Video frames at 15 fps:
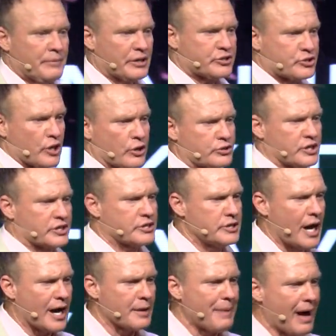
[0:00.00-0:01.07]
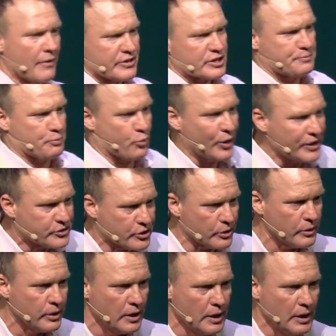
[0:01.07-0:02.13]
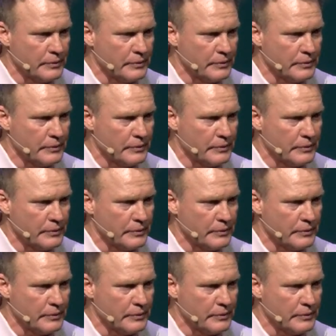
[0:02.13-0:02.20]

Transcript: This church is not about this preacher.